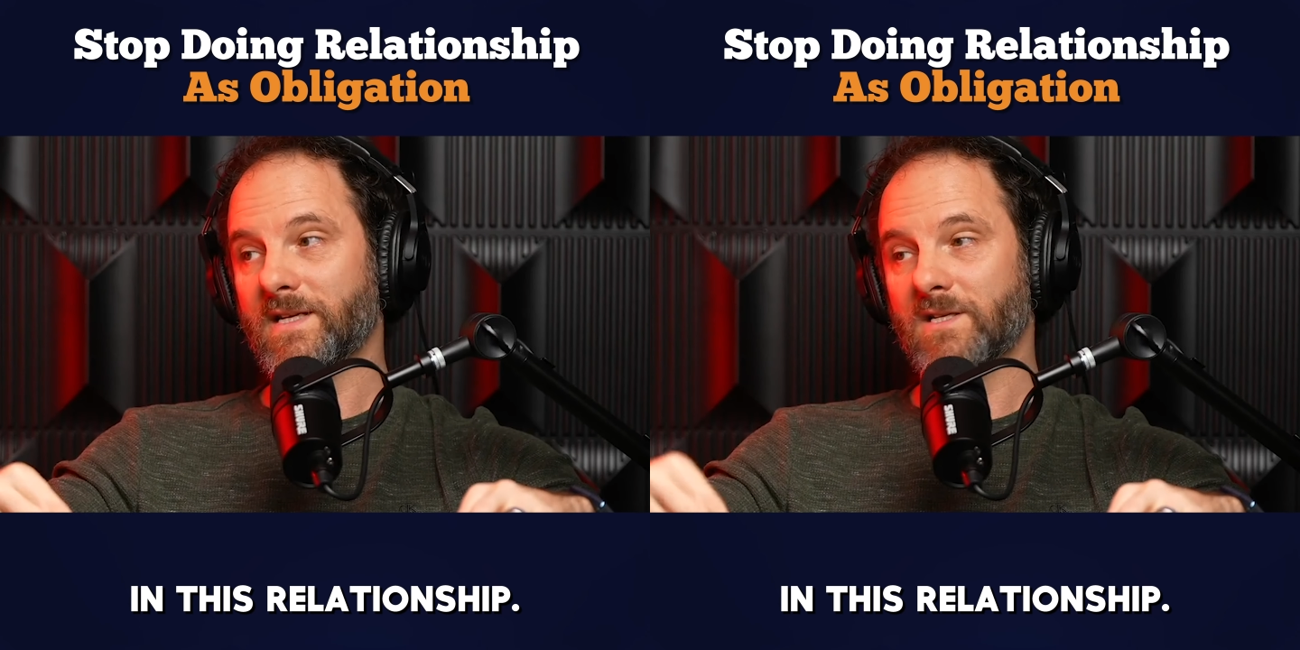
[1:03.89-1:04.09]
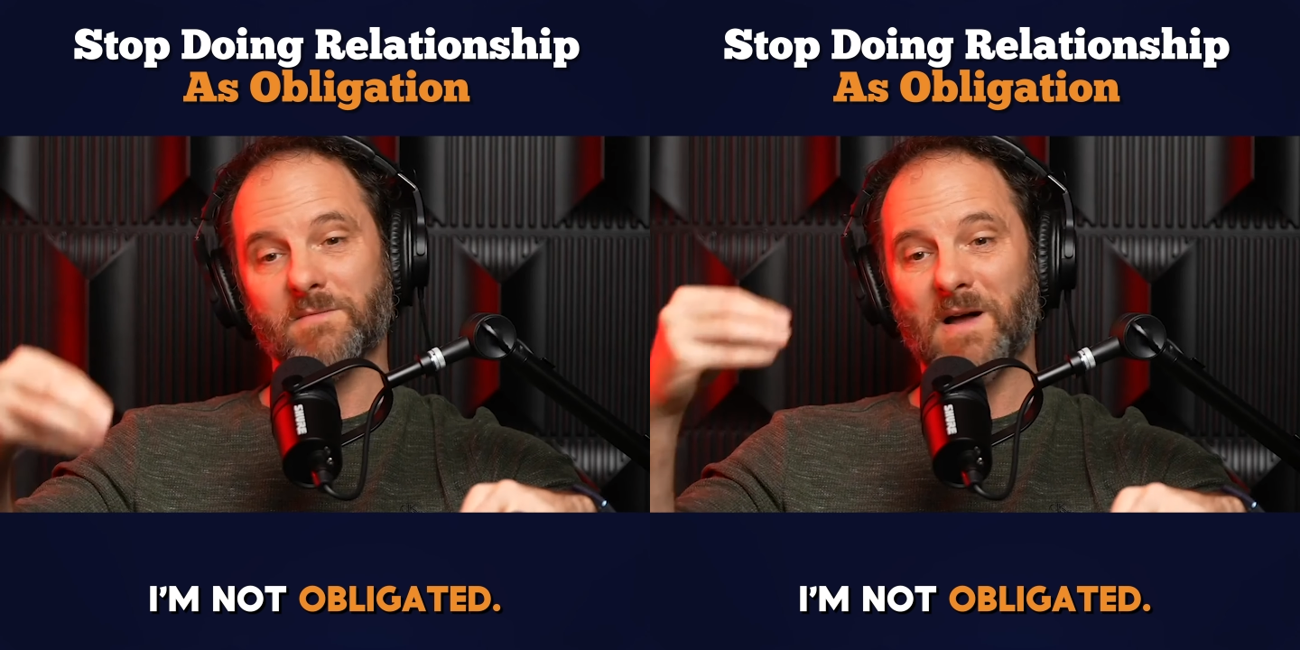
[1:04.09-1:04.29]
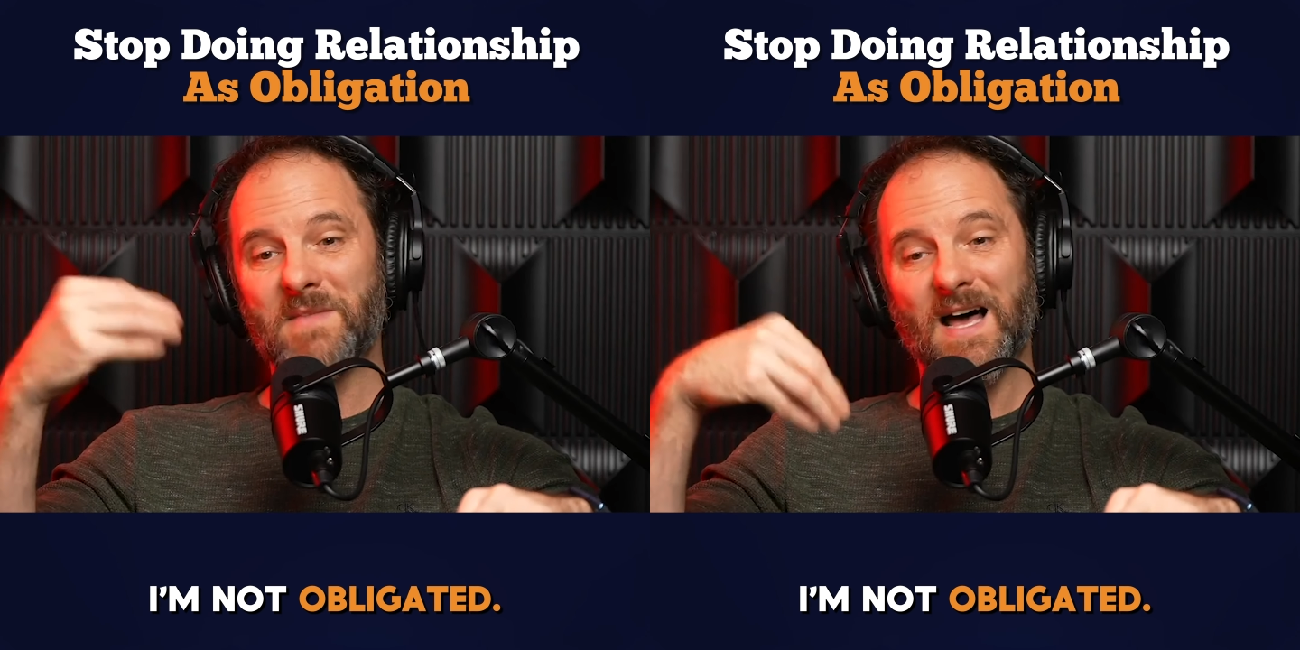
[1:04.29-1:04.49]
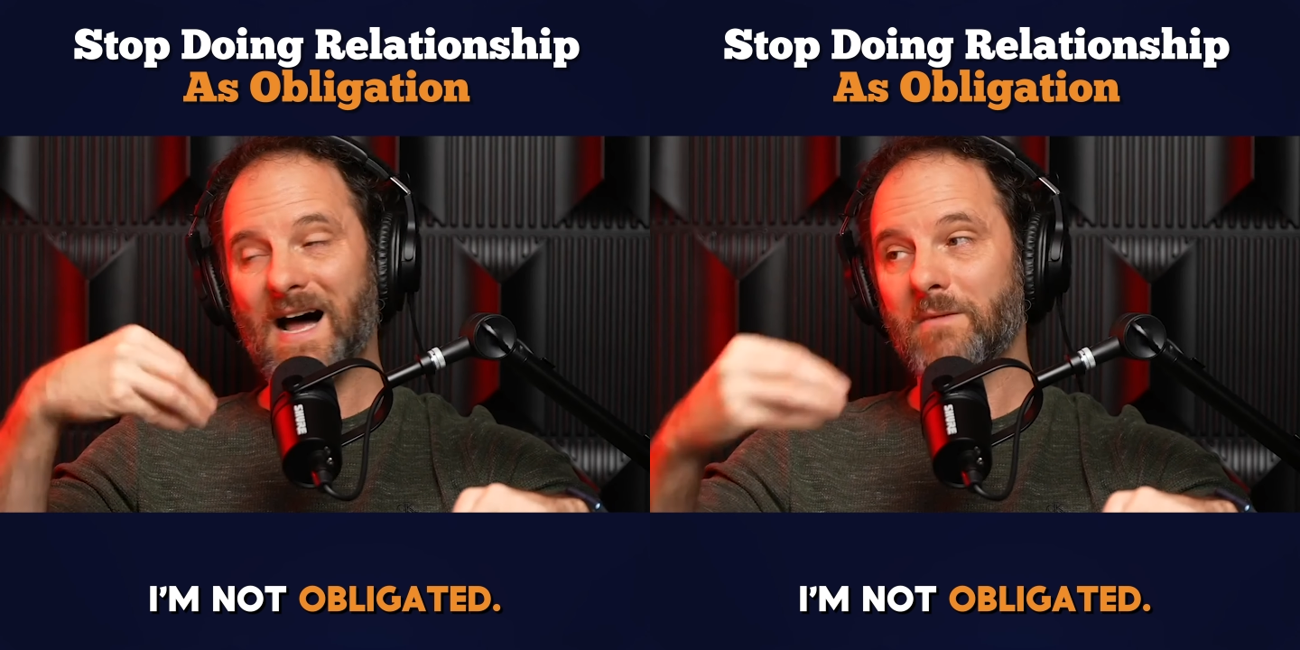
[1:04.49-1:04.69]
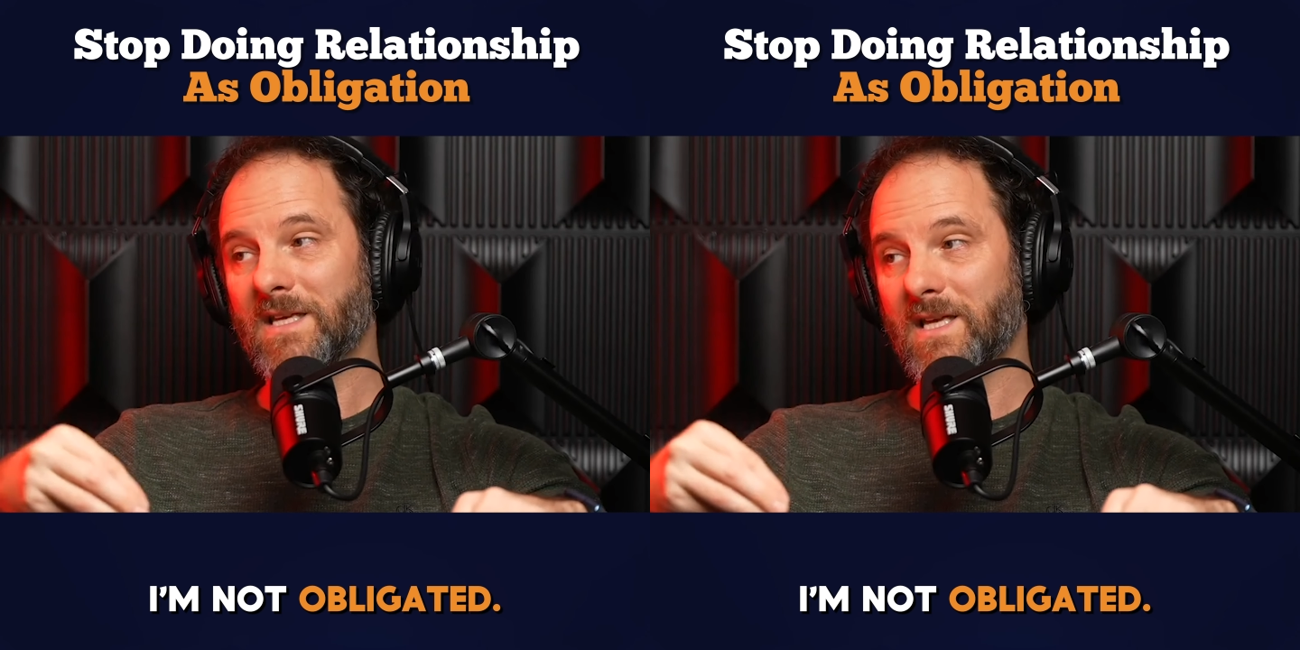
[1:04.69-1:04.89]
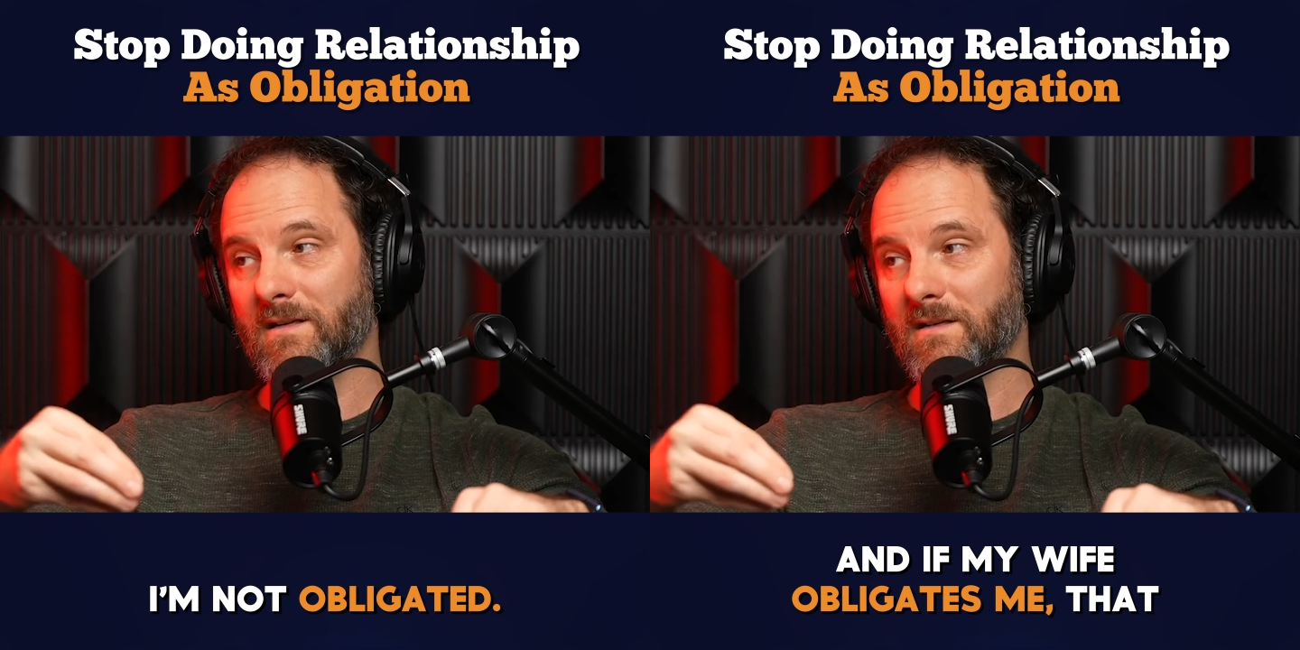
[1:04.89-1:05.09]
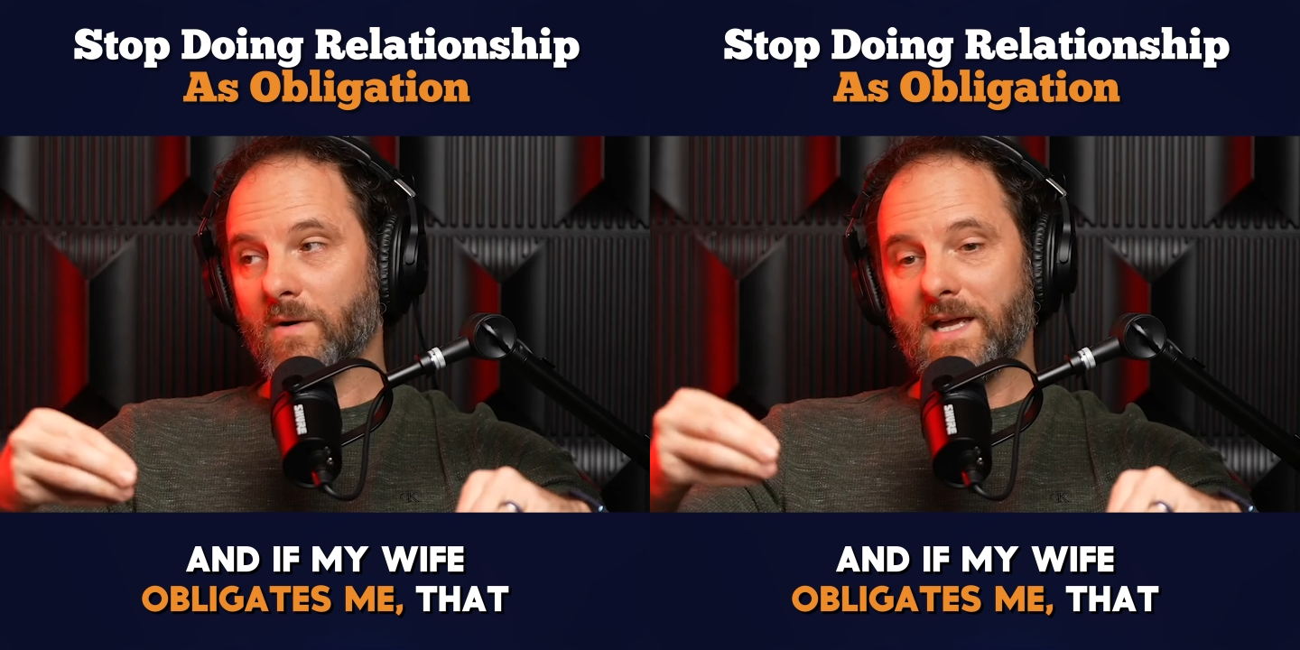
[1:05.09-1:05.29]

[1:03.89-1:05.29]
relationship. I'm not obligated.